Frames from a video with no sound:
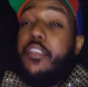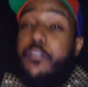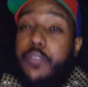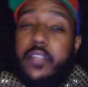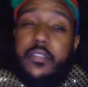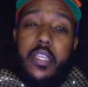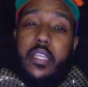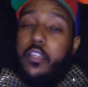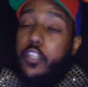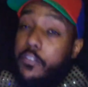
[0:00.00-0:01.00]
Investing
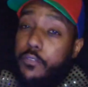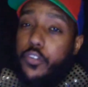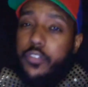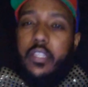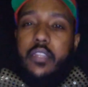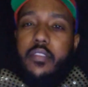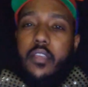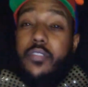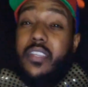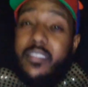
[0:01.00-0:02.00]
in inverse
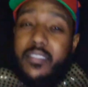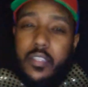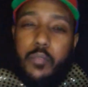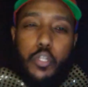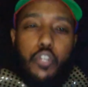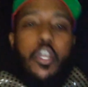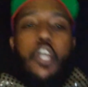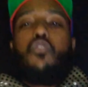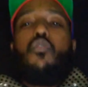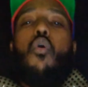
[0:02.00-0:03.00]
ETFs is similar
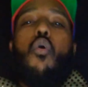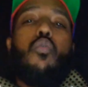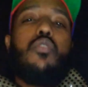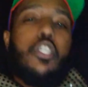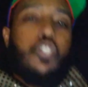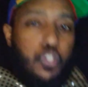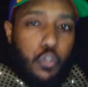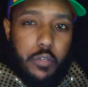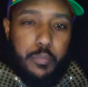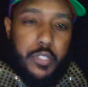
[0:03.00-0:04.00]
to holding
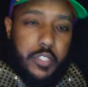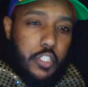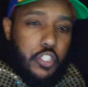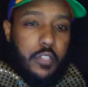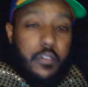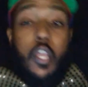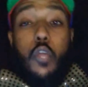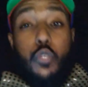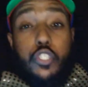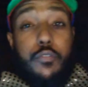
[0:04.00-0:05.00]
short positions,
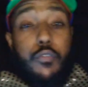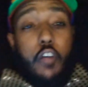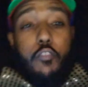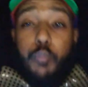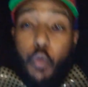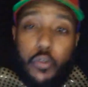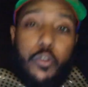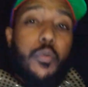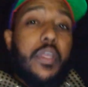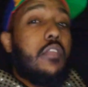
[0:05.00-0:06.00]
which involve
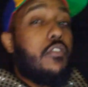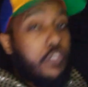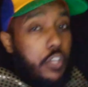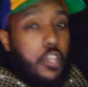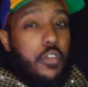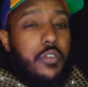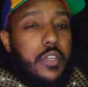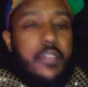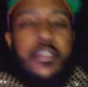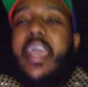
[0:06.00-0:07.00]
borrowing
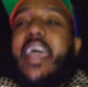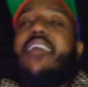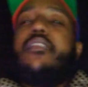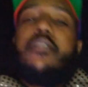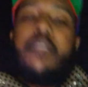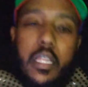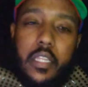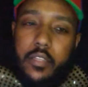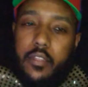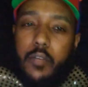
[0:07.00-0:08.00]
securities and
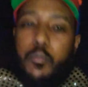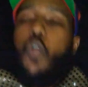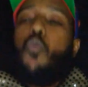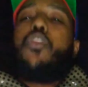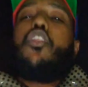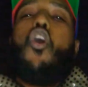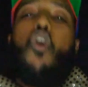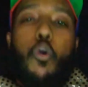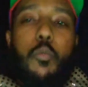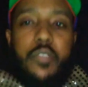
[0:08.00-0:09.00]
selling them with the
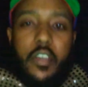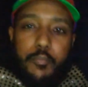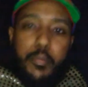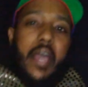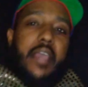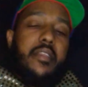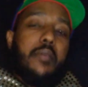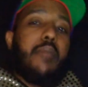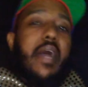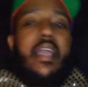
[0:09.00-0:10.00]
hopes of buying
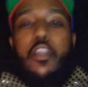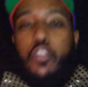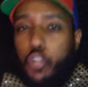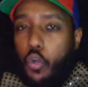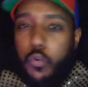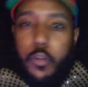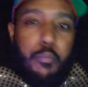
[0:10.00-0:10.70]
them back at a lower